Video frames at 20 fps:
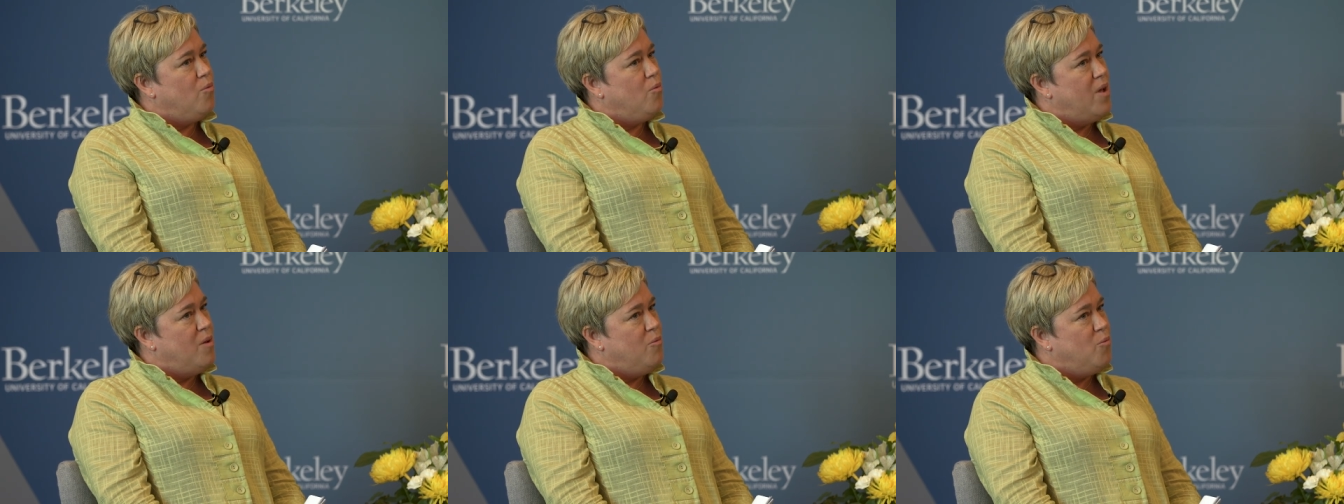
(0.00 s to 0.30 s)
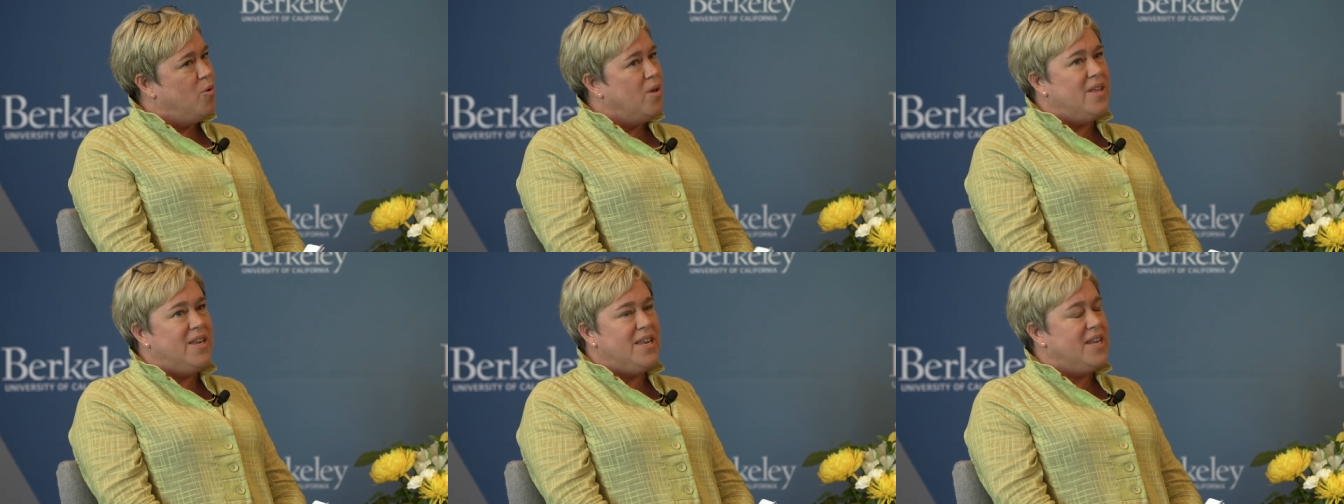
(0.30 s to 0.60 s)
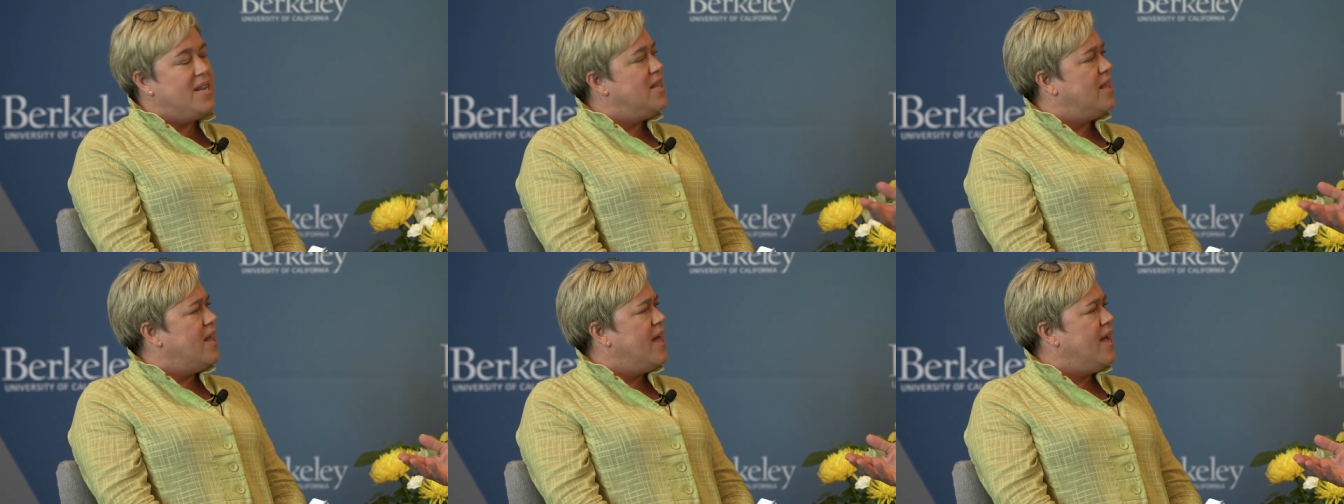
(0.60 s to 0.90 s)
and really
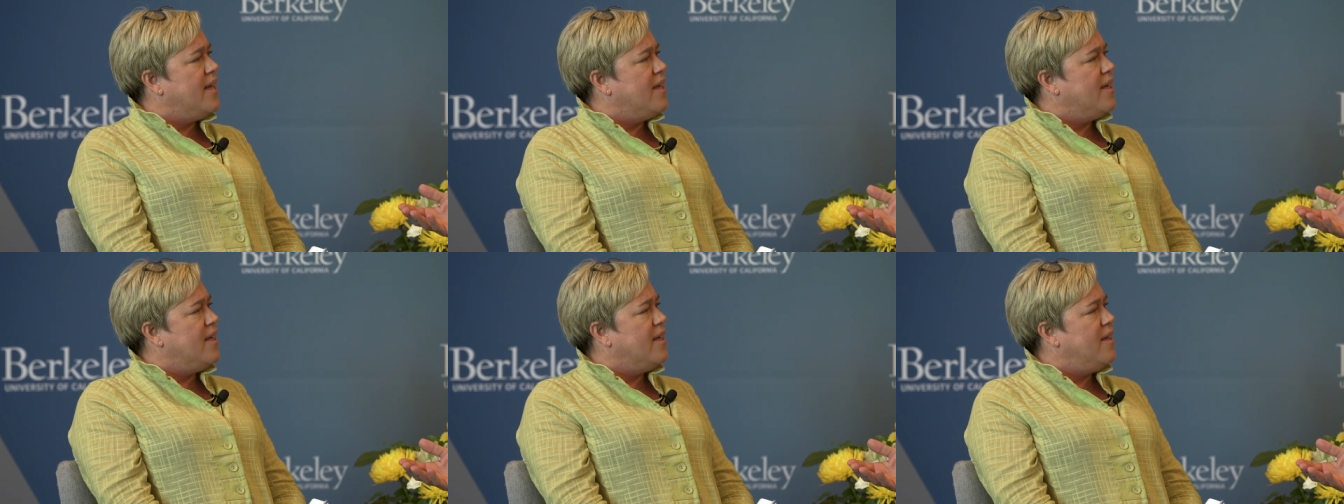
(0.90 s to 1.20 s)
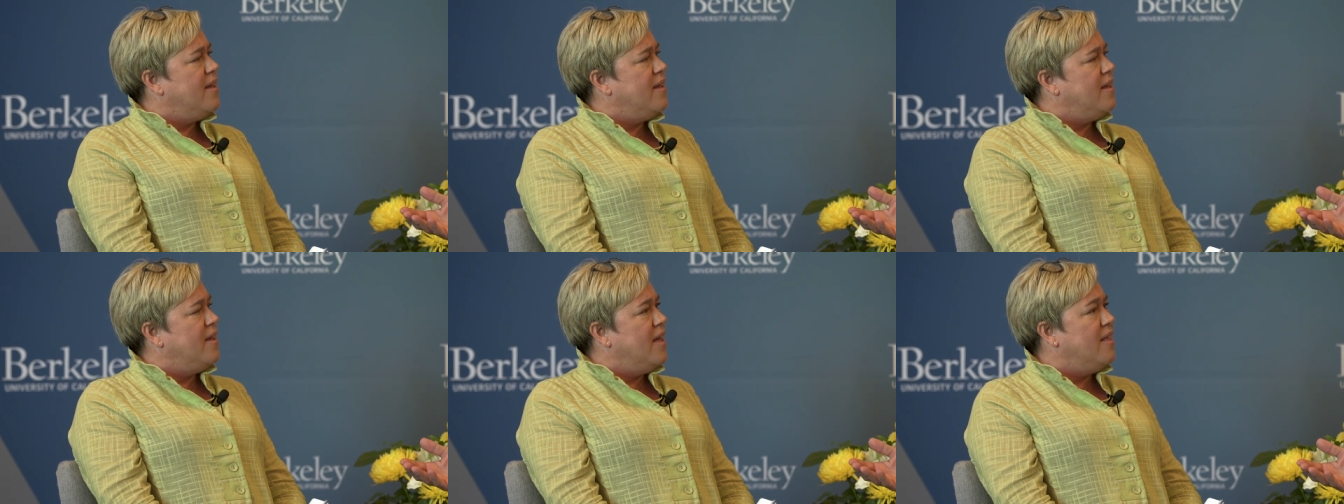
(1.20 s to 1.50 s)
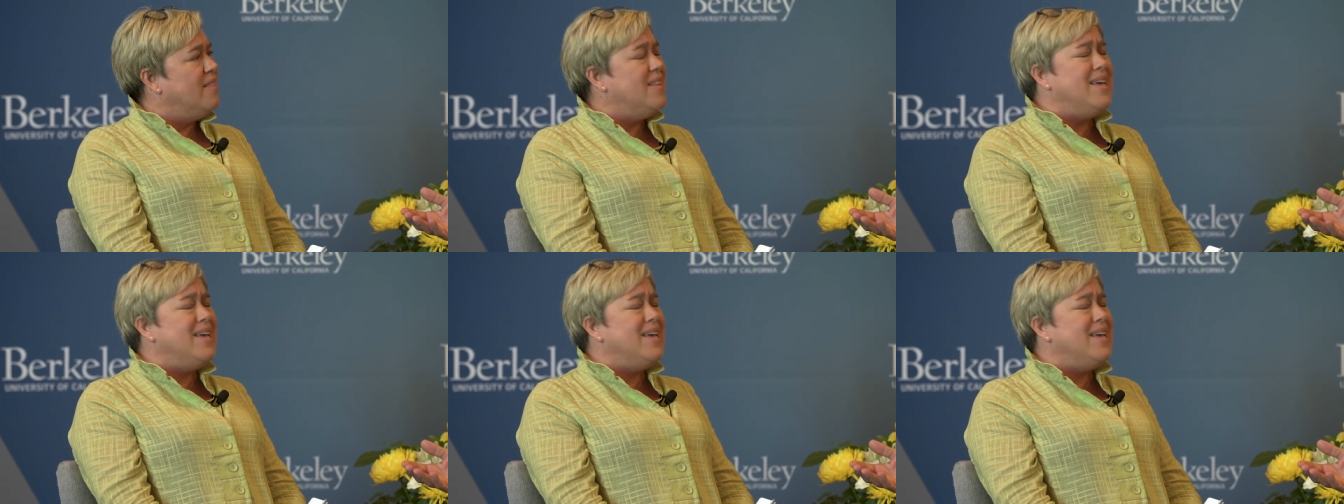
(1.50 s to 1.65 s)
didn't elitism, like right?